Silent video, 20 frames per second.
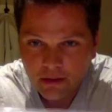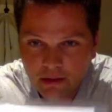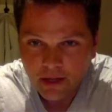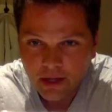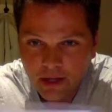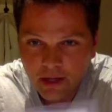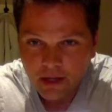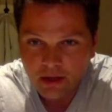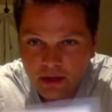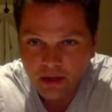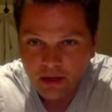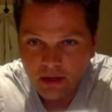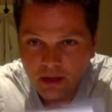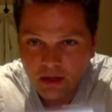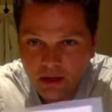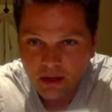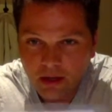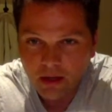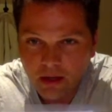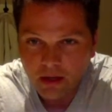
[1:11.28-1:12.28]
And a
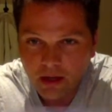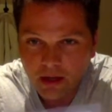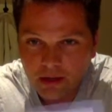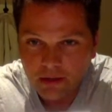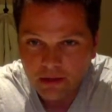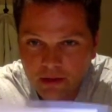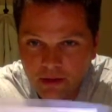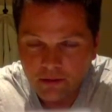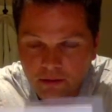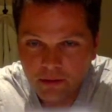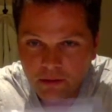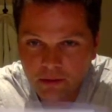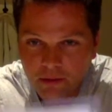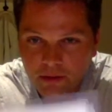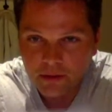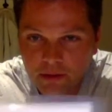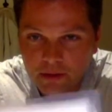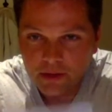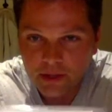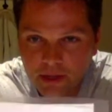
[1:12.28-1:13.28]
lot of what we're
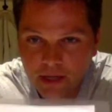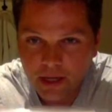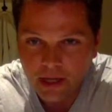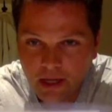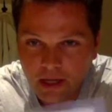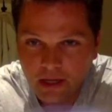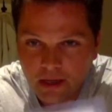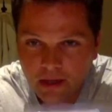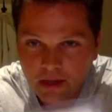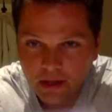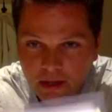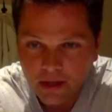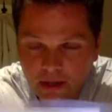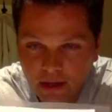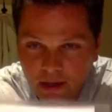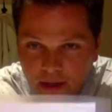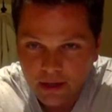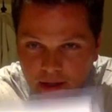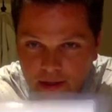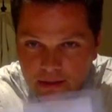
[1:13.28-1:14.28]
doing today
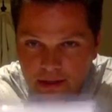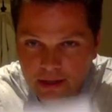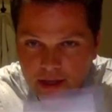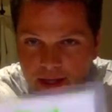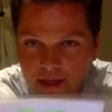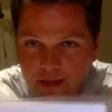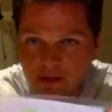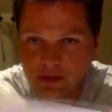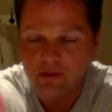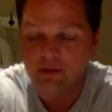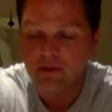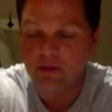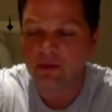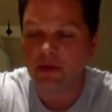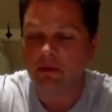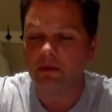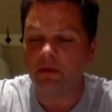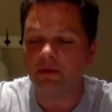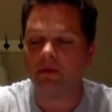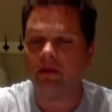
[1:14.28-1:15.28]
is that. So some
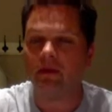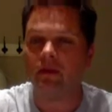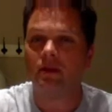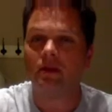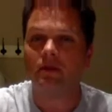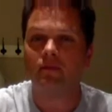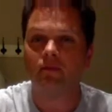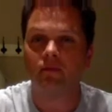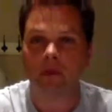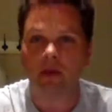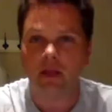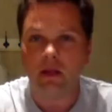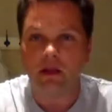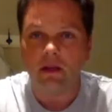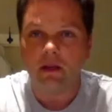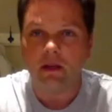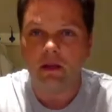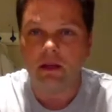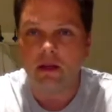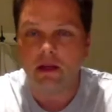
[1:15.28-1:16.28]
of it
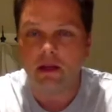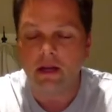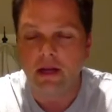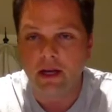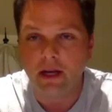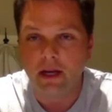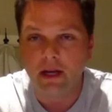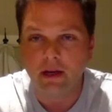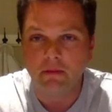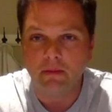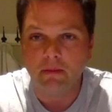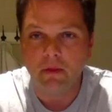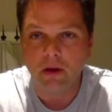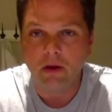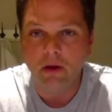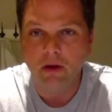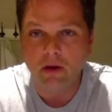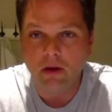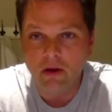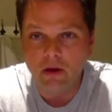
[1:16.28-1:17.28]

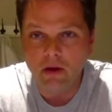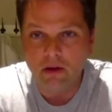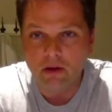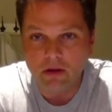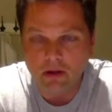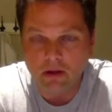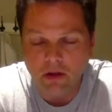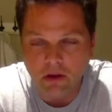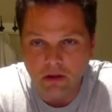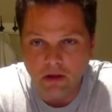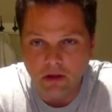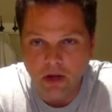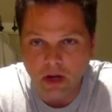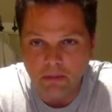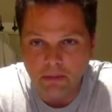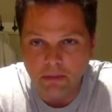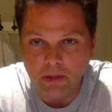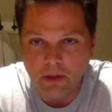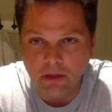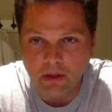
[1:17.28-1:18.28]
are called
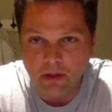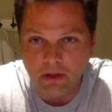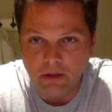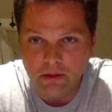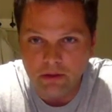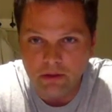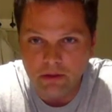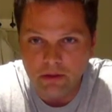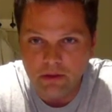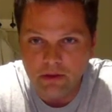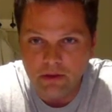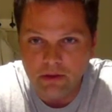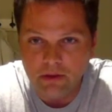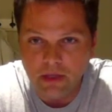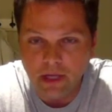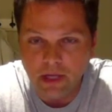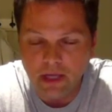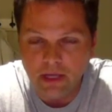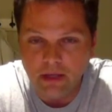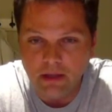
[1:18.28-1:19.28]
optical illusions,
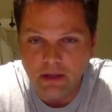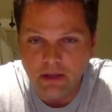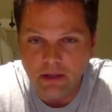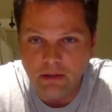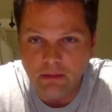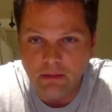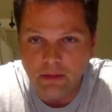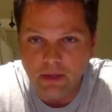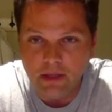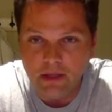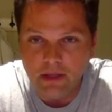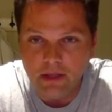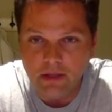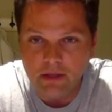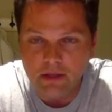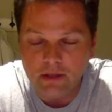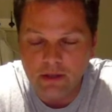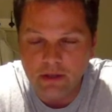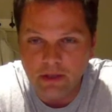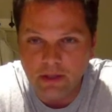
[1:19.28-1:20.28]
and a little bit is
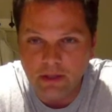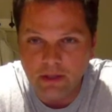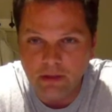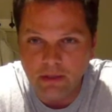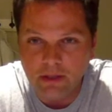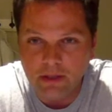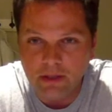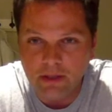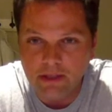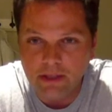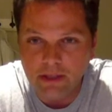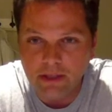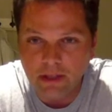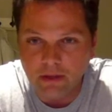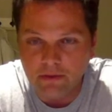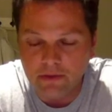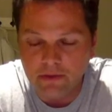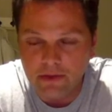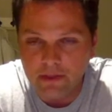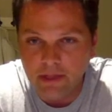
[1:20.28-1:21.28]
just a little bit of
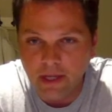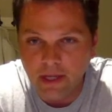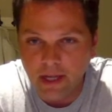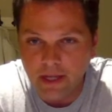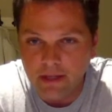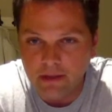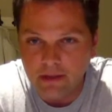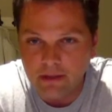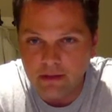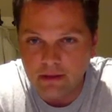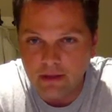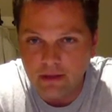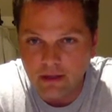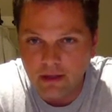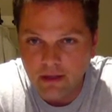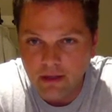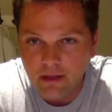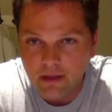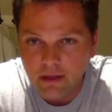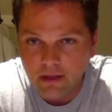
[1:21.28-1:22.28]
science
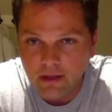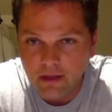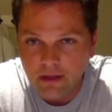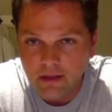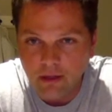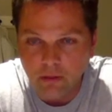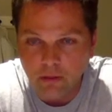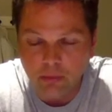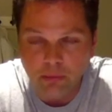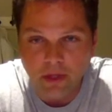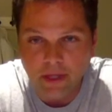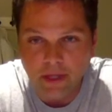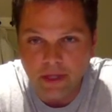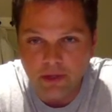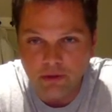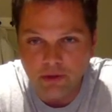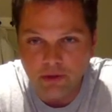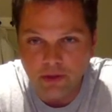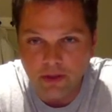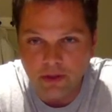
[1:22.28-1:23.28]
that'll play a
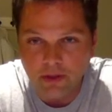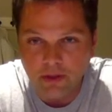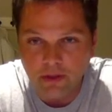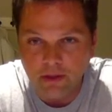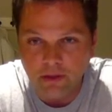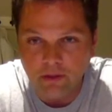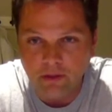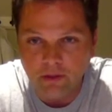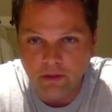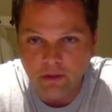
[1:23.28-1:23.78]
trick on you.